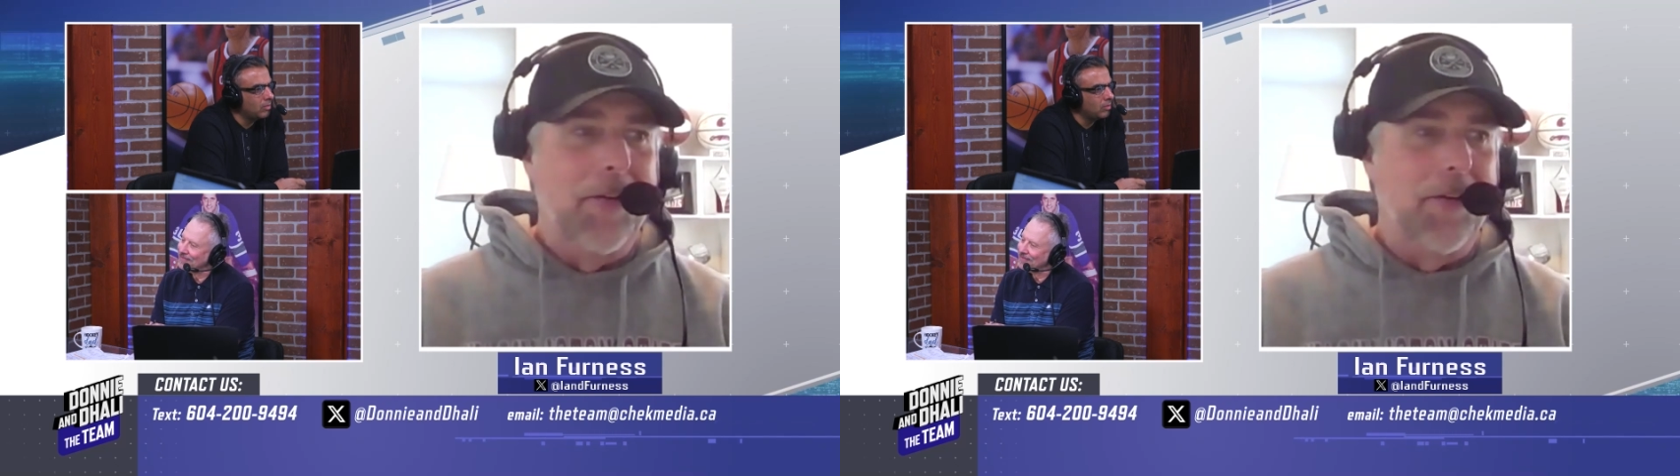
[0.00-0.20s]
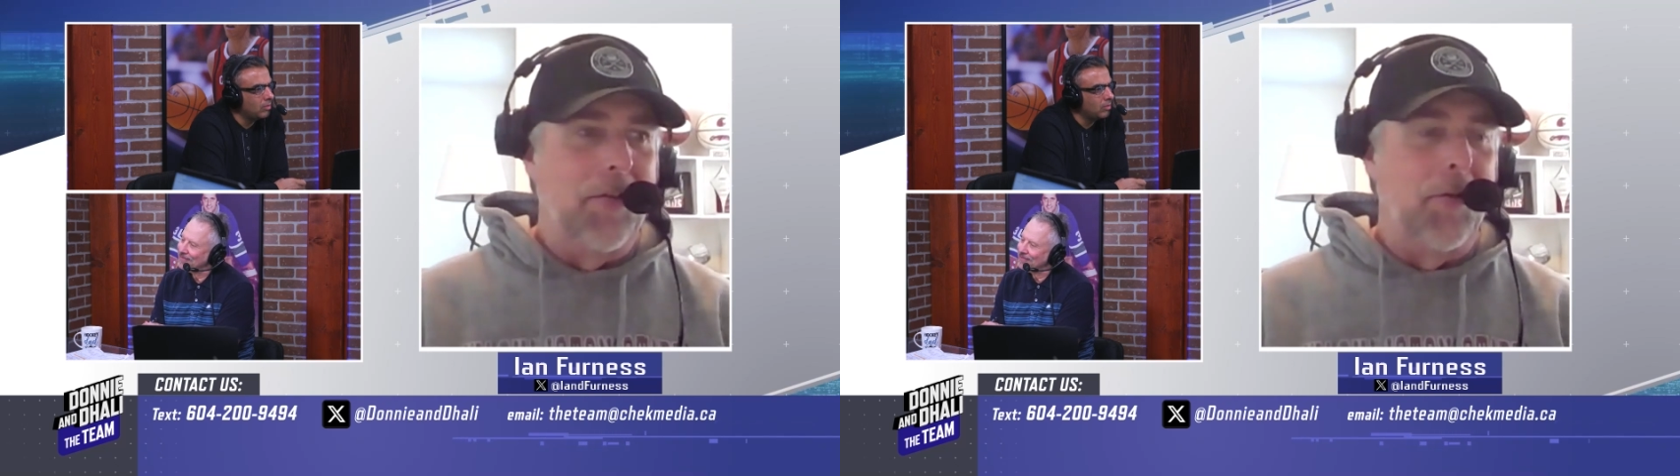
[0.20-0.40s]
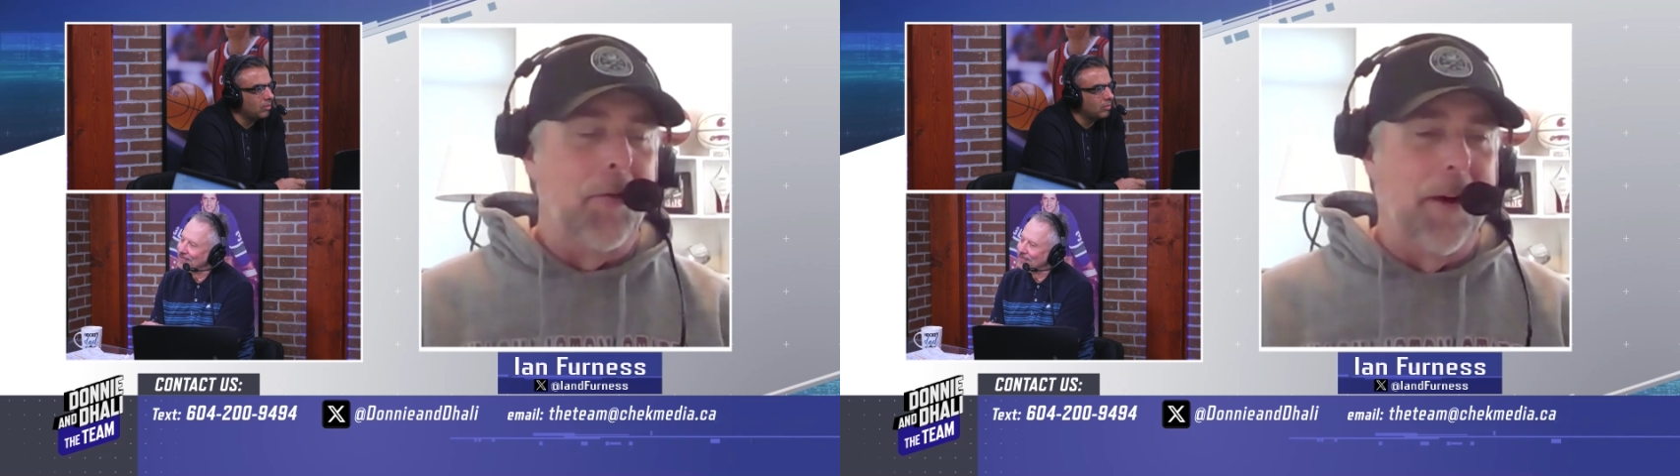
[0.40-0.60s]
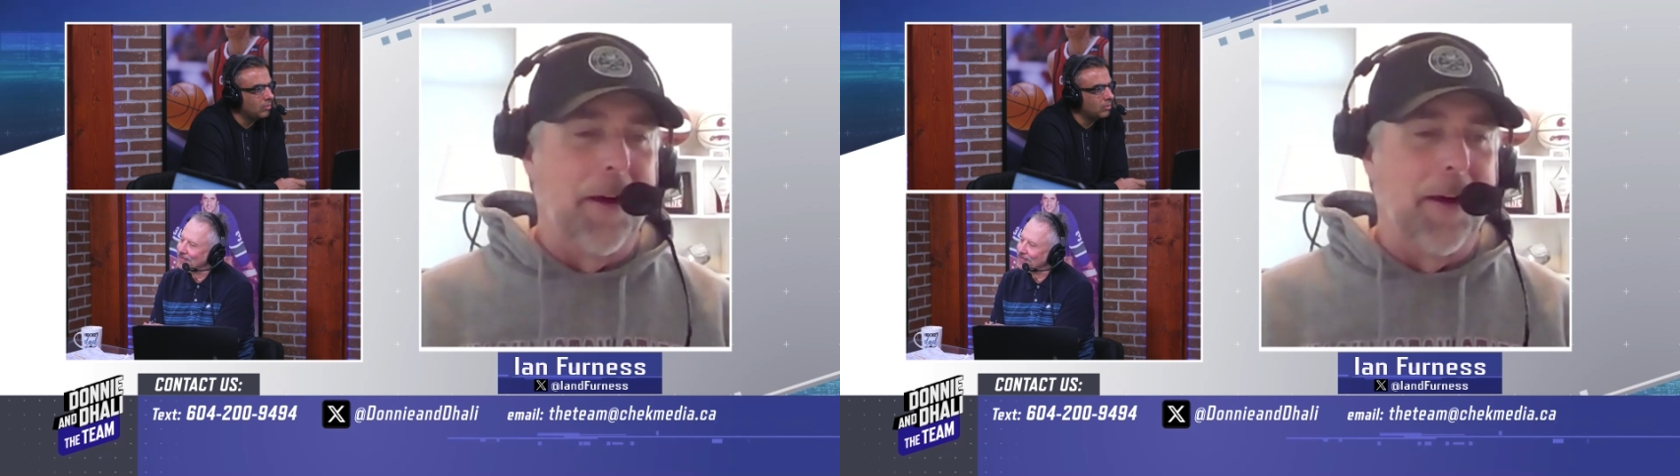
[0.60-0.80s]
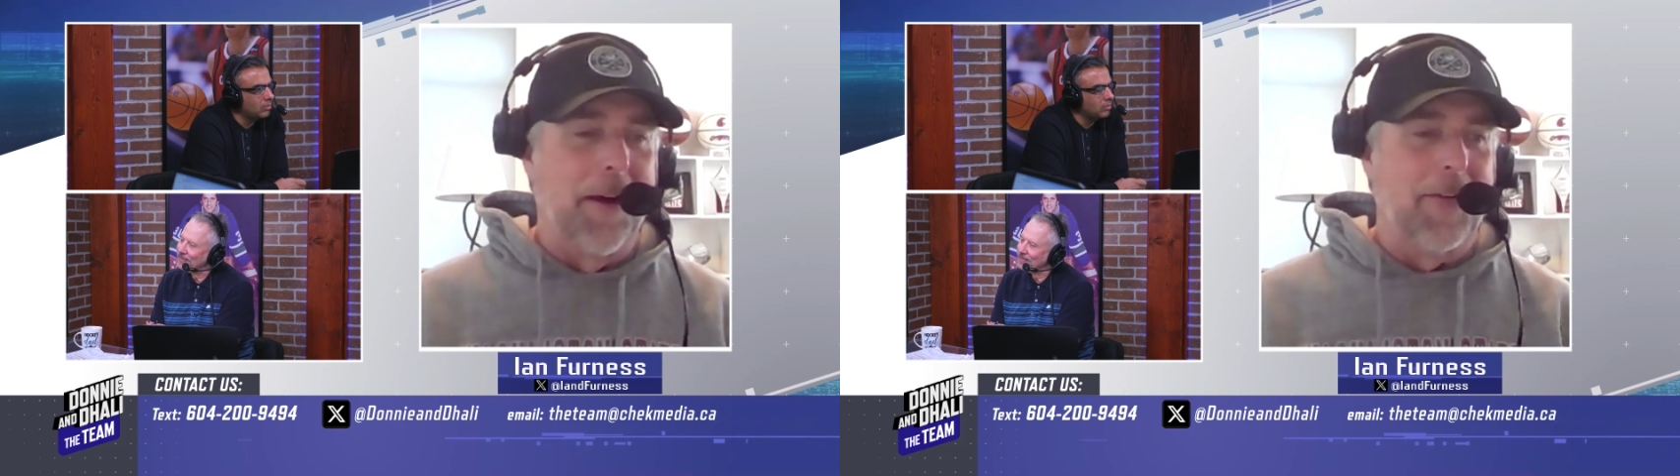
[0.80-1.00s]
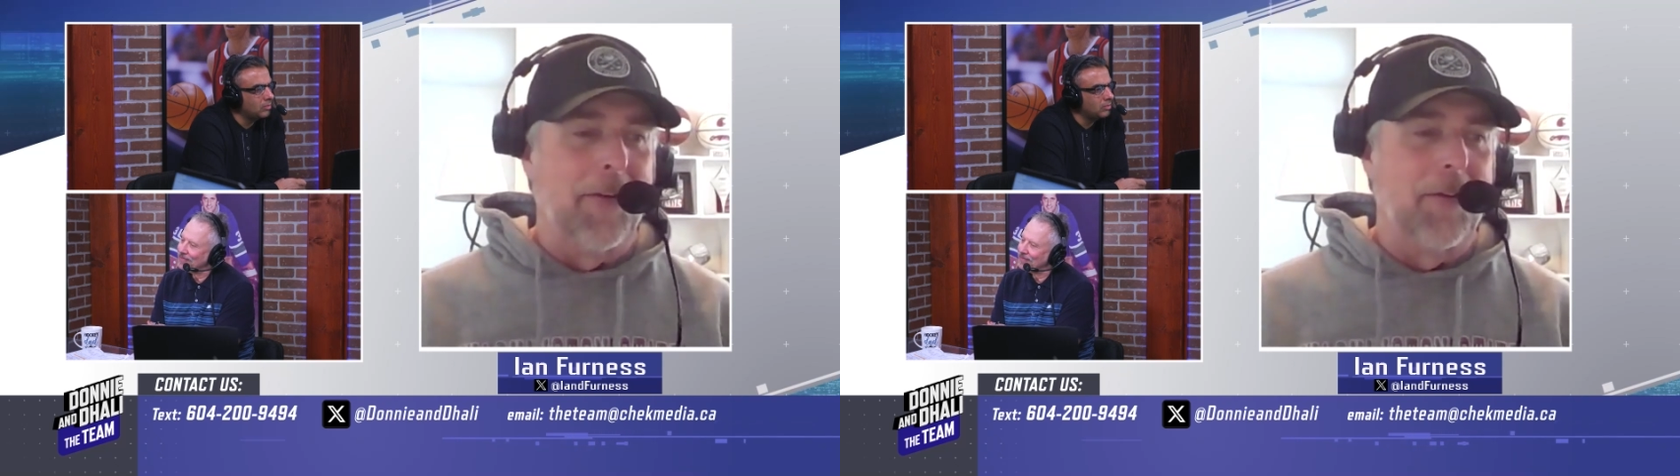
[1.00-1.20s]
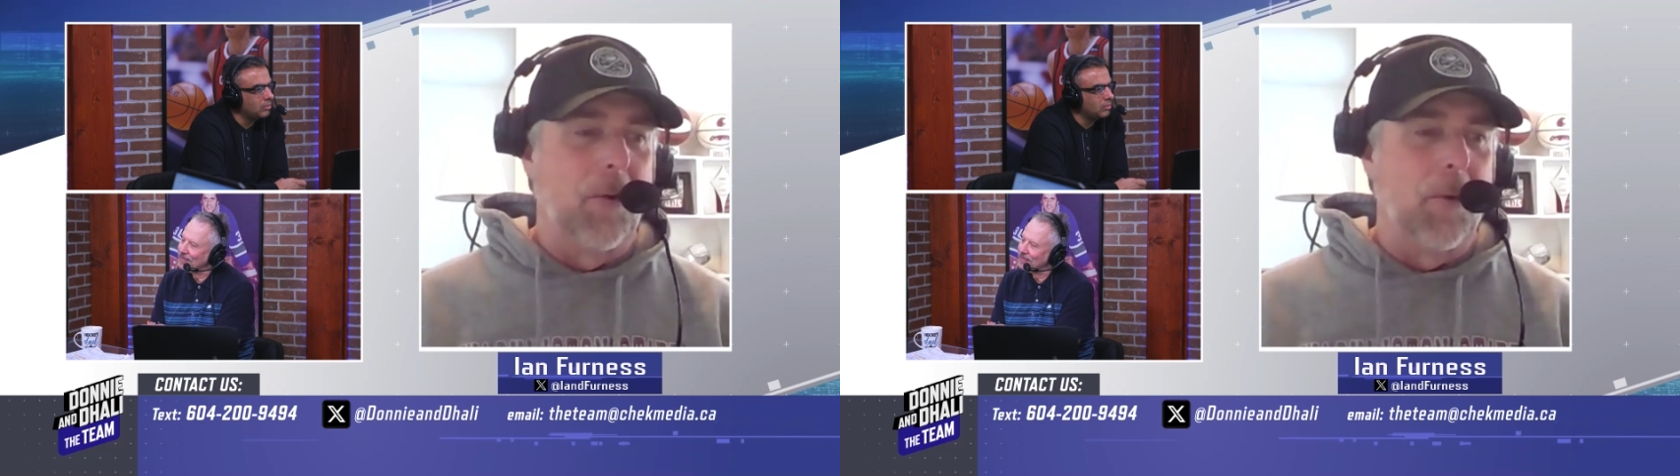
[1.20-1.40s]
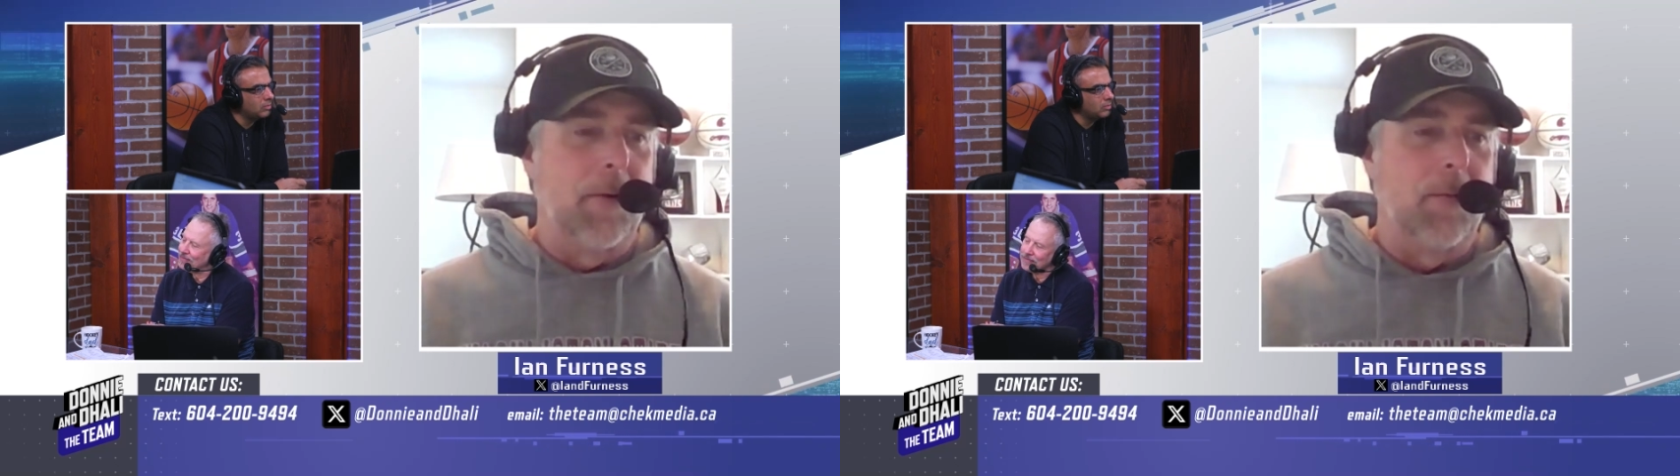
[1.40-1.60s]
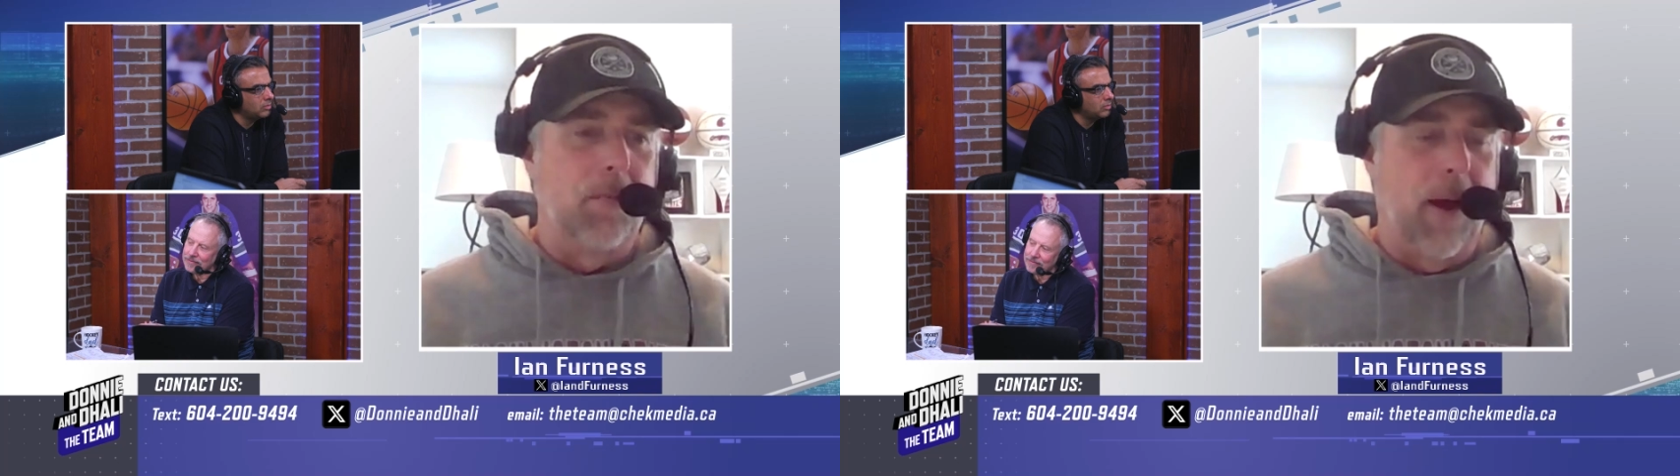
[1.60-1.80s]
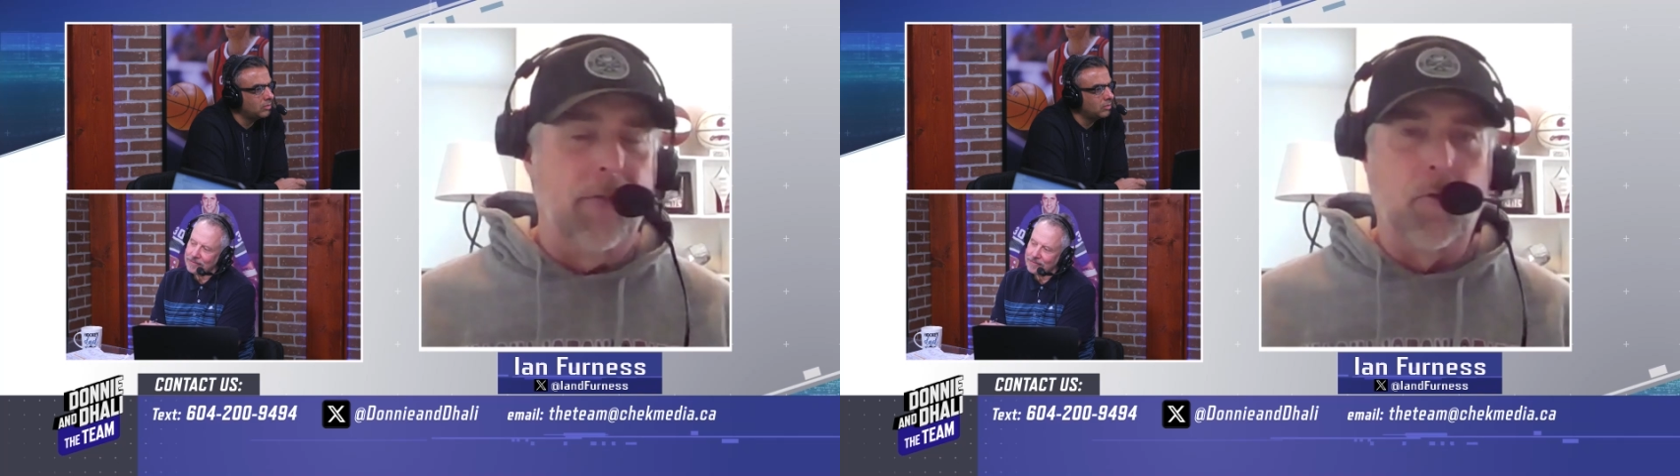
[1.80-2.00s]
to do,
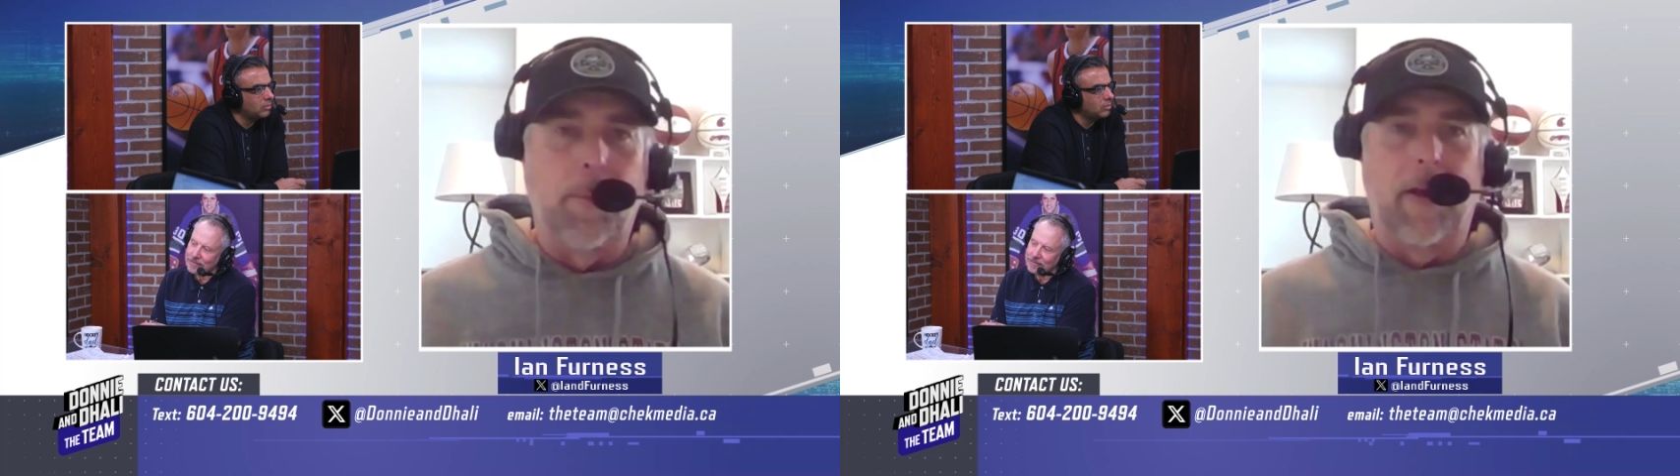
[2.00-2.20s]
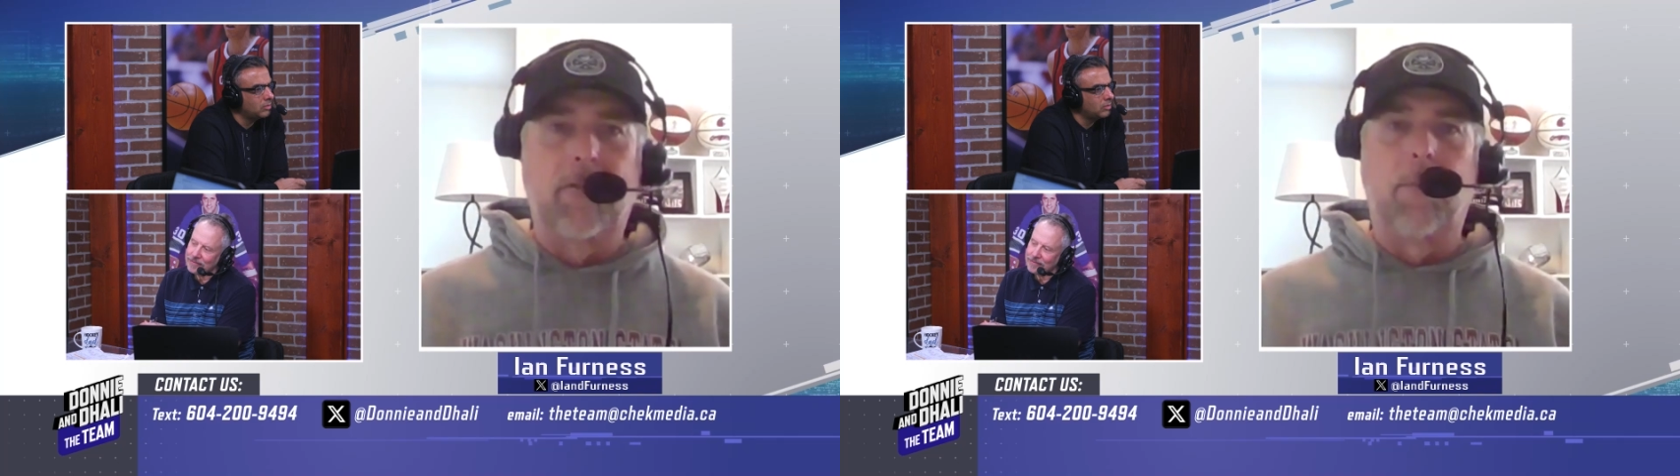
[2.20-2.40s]
the high school